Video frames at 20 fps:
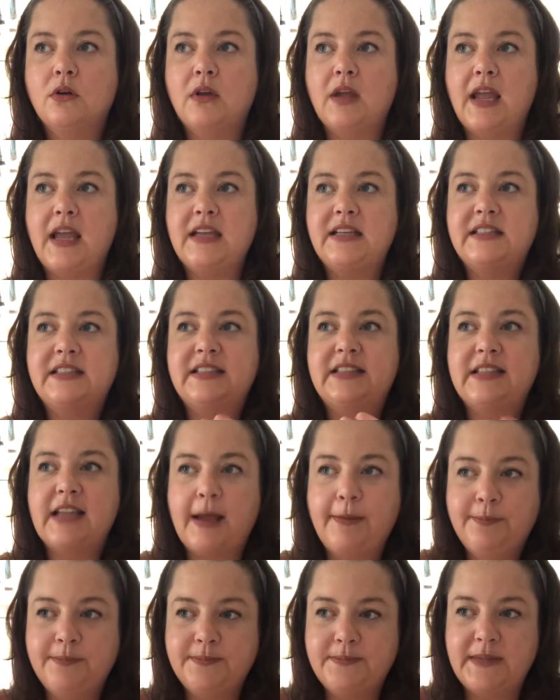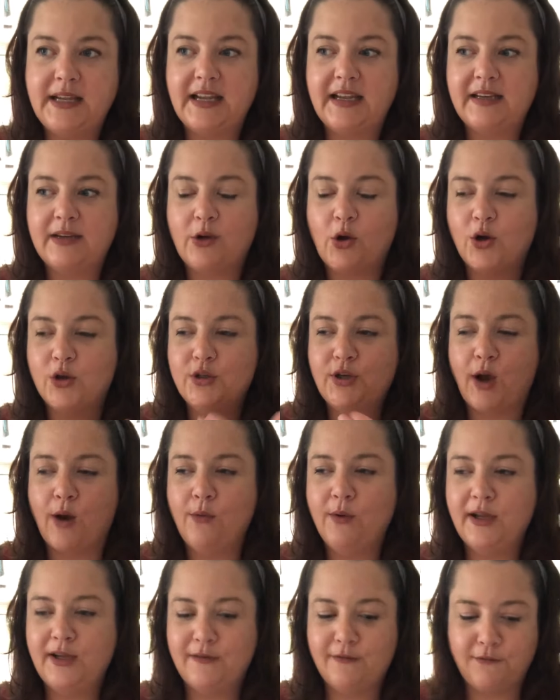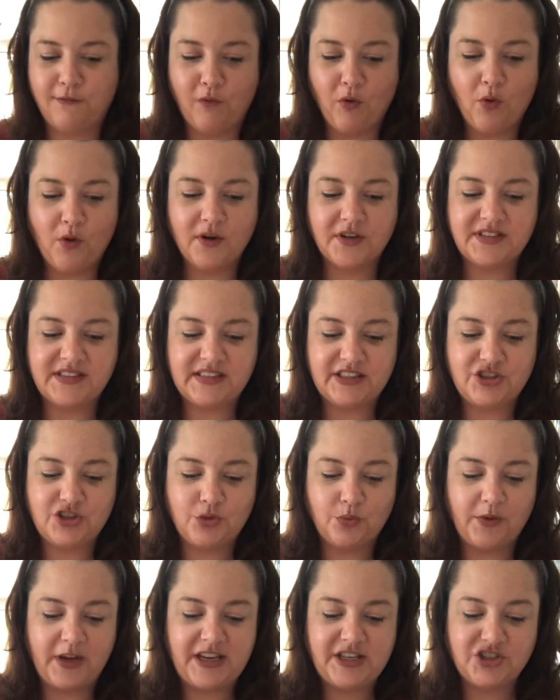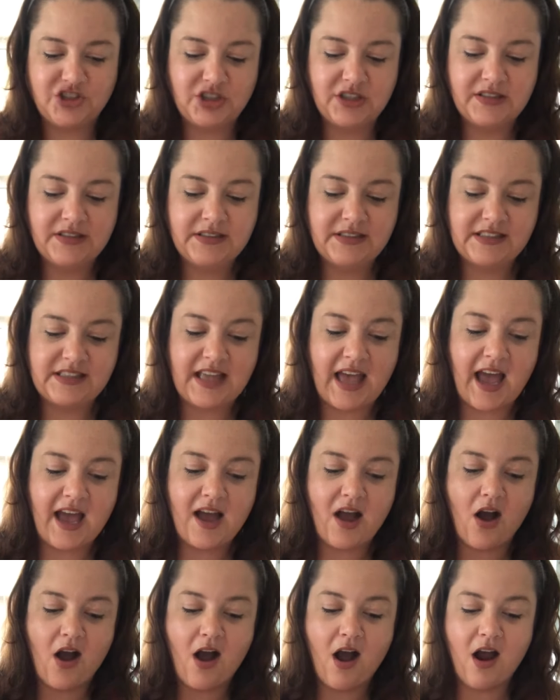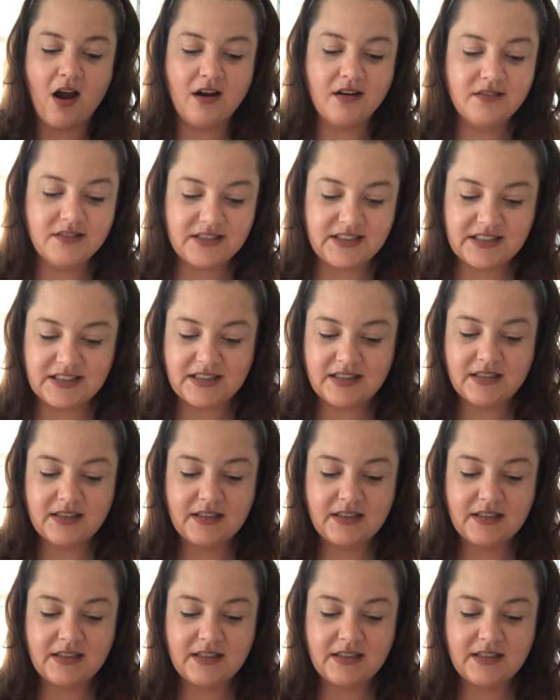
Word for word: accepting or going for situations that aren't